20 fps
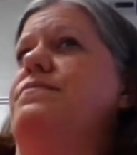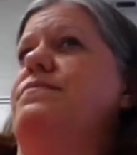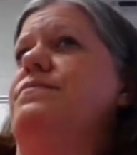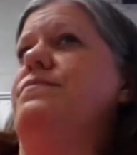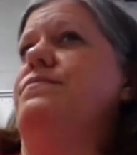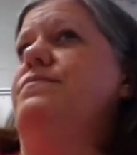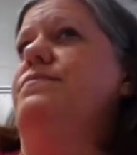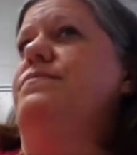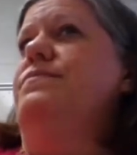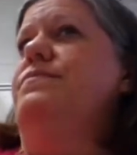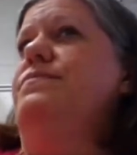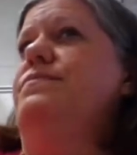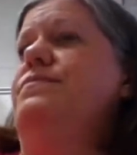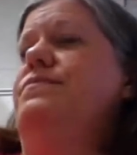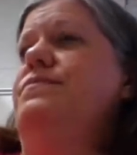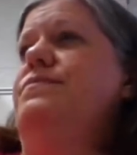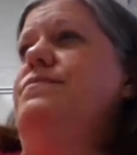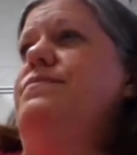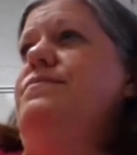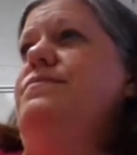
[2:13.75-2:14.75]

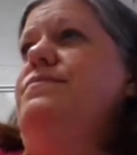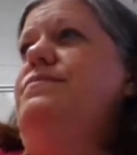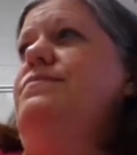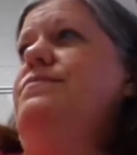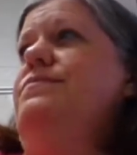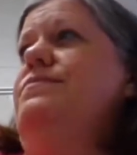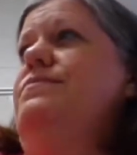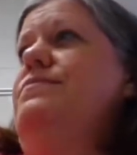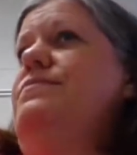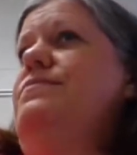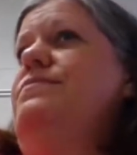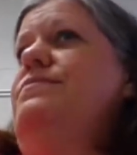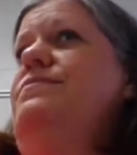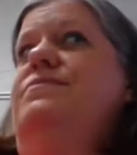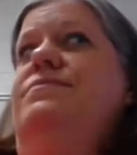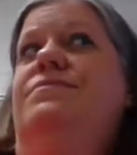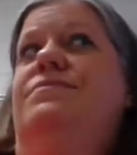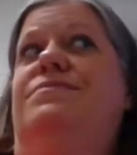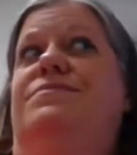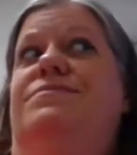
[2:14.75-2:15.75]

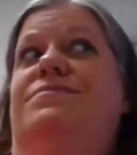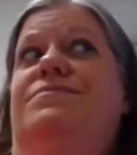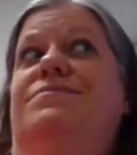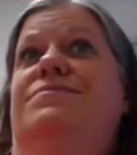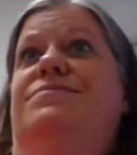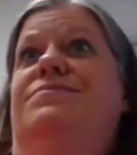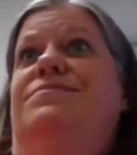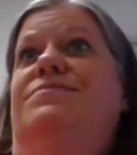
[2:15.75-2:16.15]
Nobody speaks.